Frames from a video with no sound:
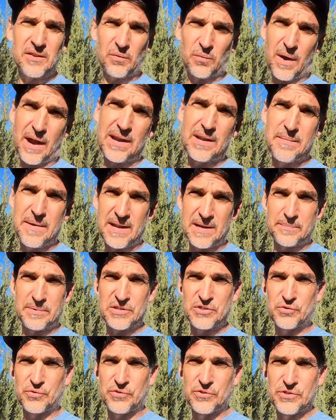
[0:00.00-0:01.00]
the right amount of
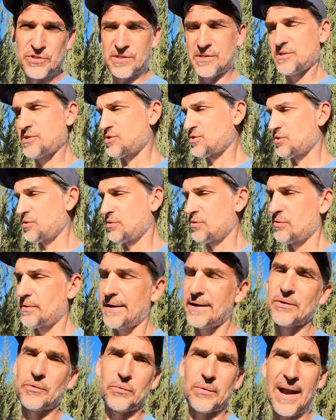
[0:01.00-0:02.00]
protrusions to
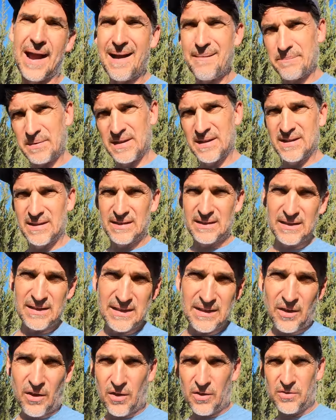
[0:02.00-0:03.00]
unwrap
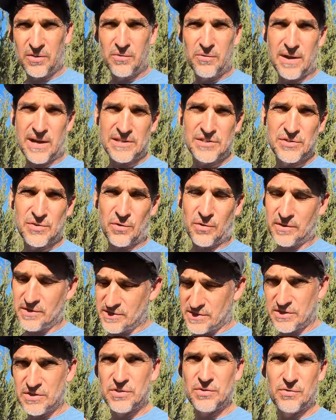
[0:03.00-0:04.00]
all the garage
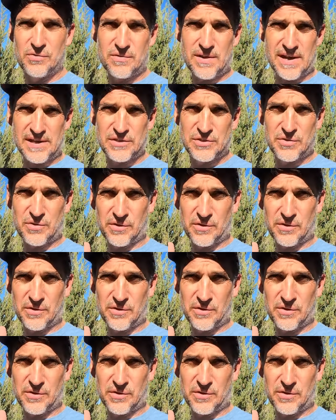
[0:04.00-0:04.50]
doors, the two garage